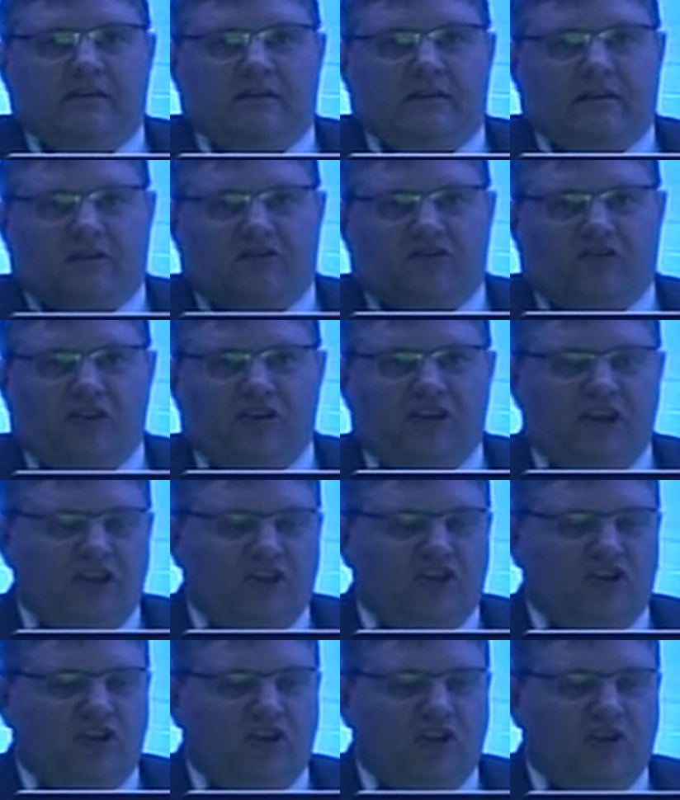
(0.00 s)
The
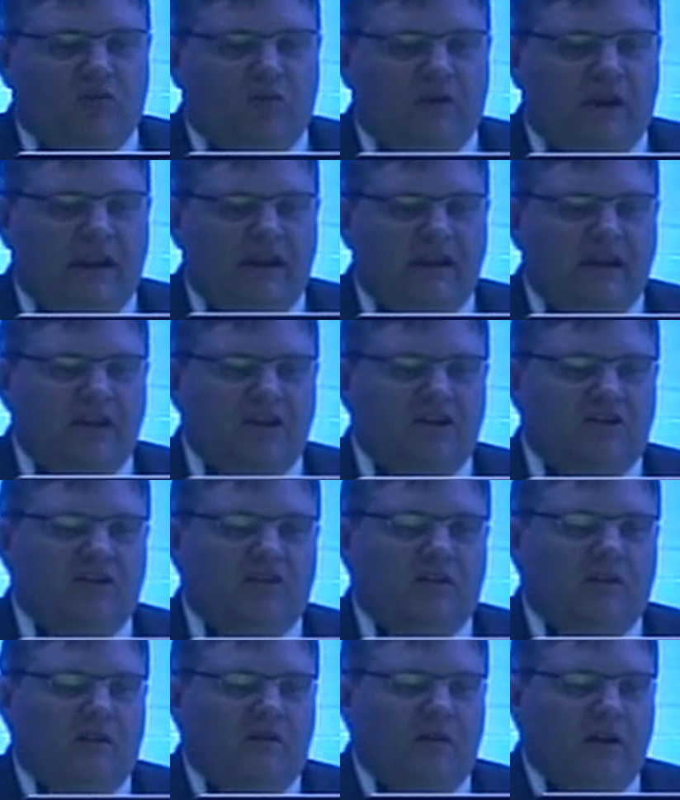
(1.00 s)
traditional way
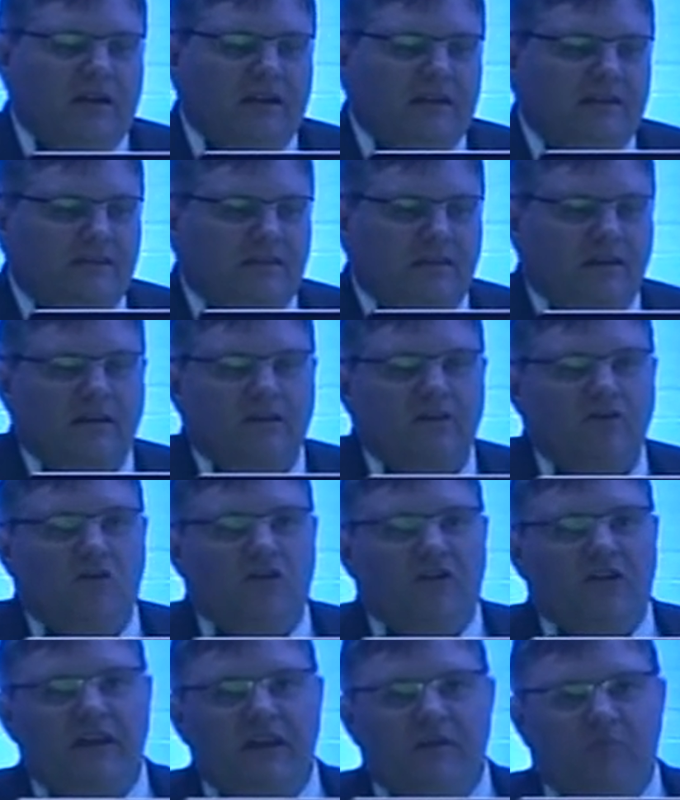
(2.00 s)
is you
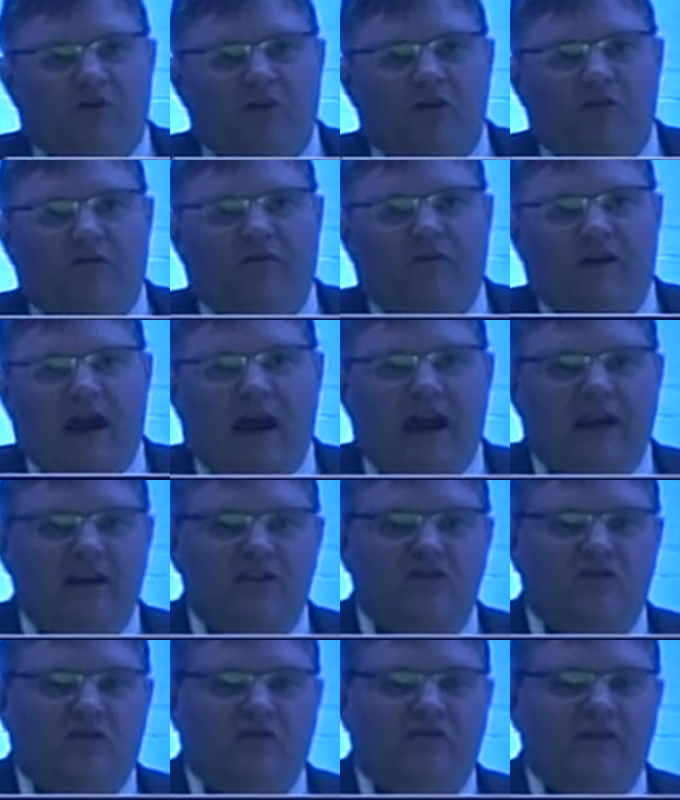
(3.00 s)
reprofile
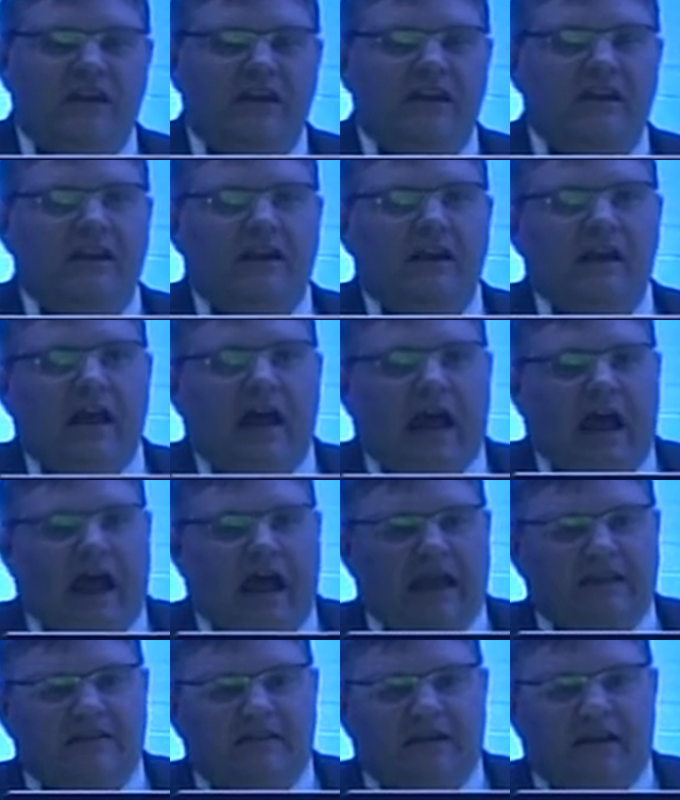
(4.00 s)
your wheel
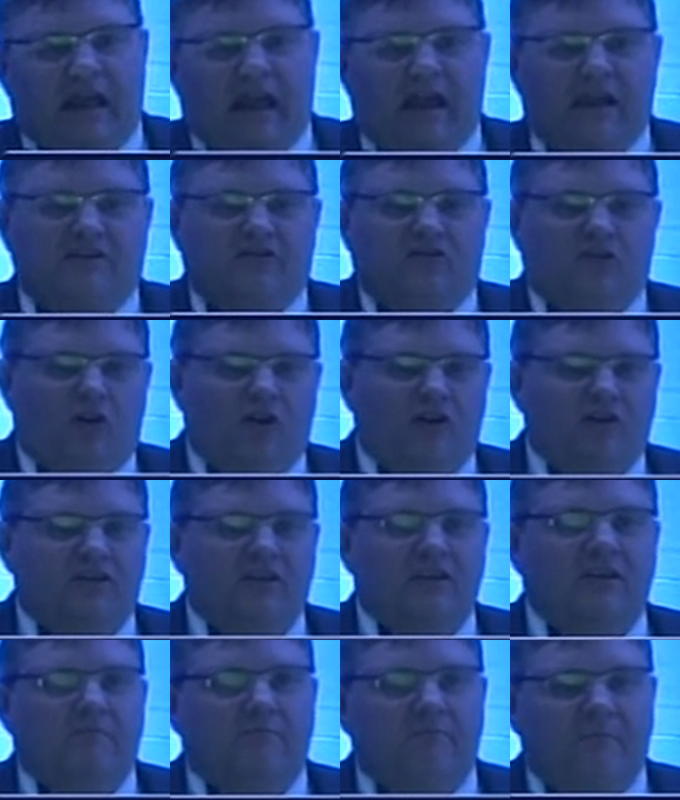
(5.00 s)
at a
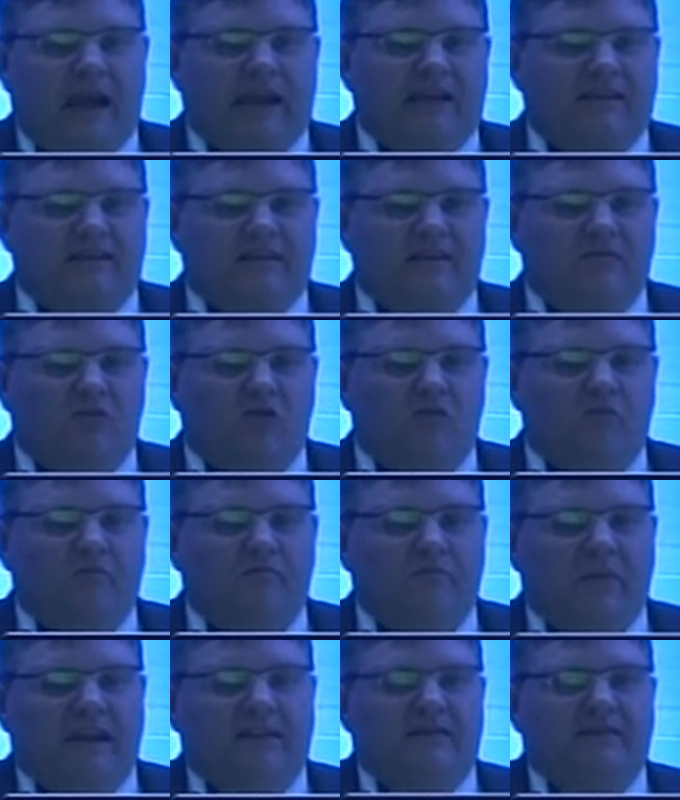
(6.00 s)
certain
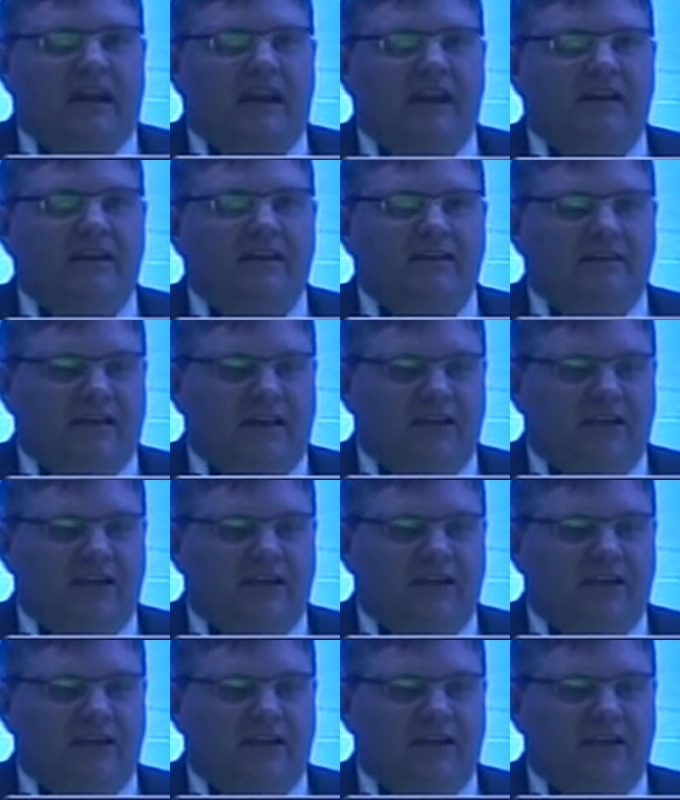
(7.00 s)
maximum maintenance